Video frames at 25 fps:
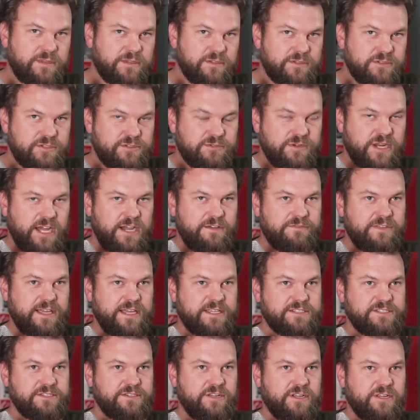
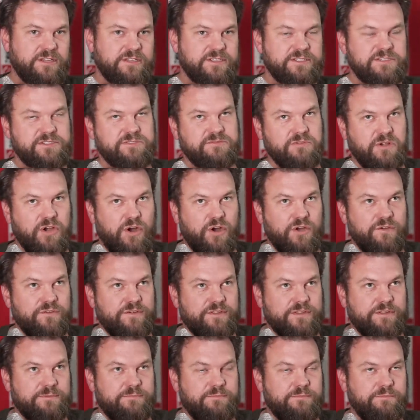$2,500 over
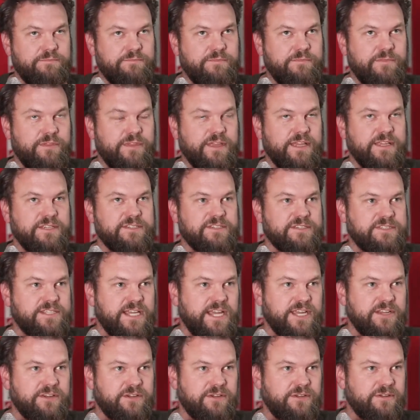the thing. So
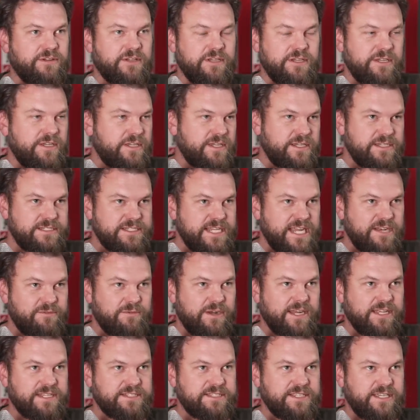say you do 10
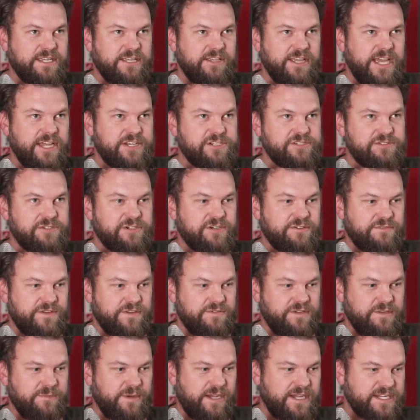weddings a year, you add
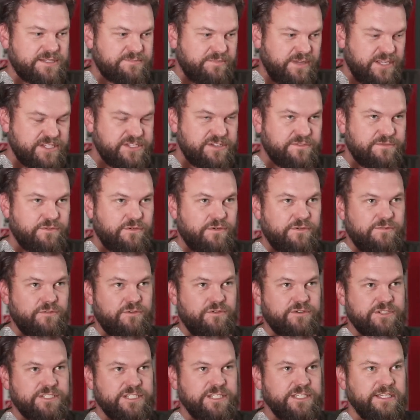$250 plus your
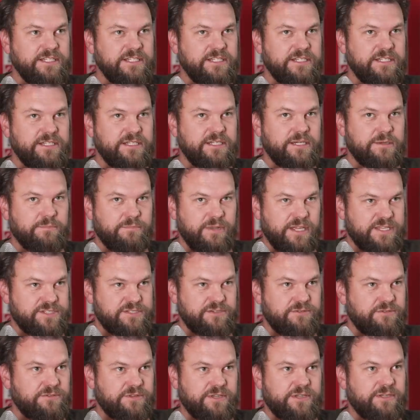$440 plus
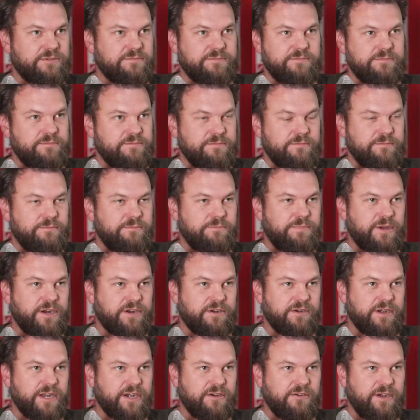all the
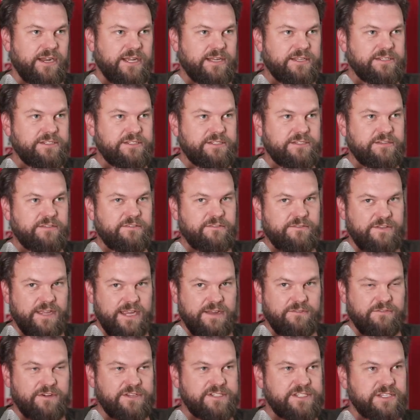buggering around for
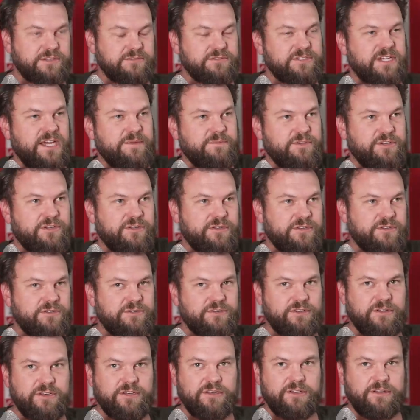every single time you need
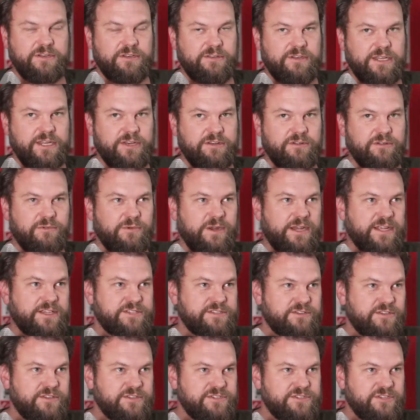to do a wedding.
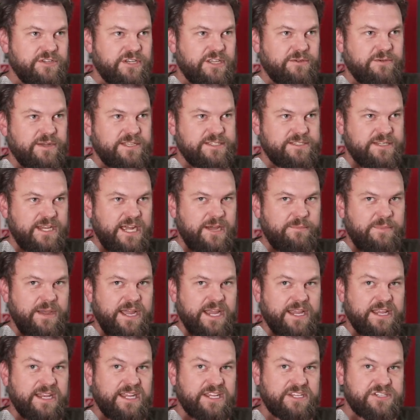So those newlyweds are now
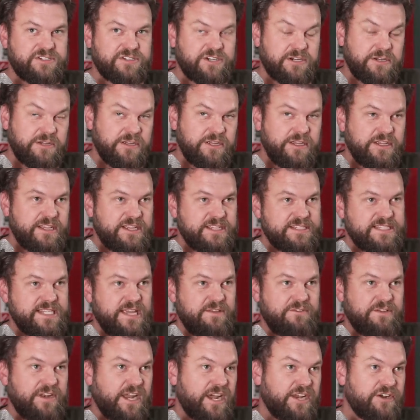paying an extra
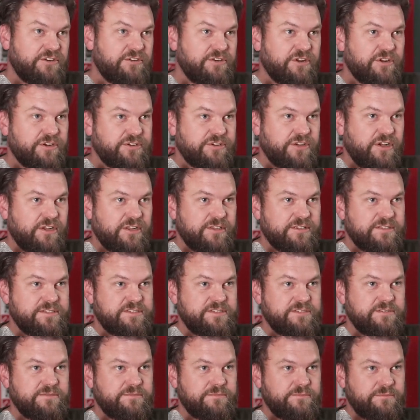
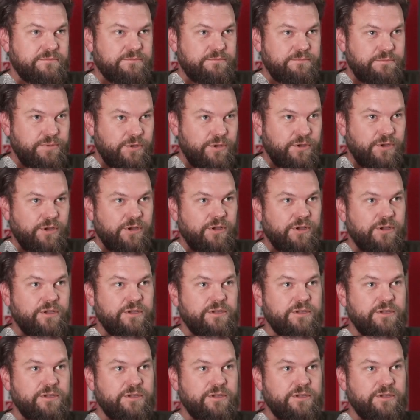$700 per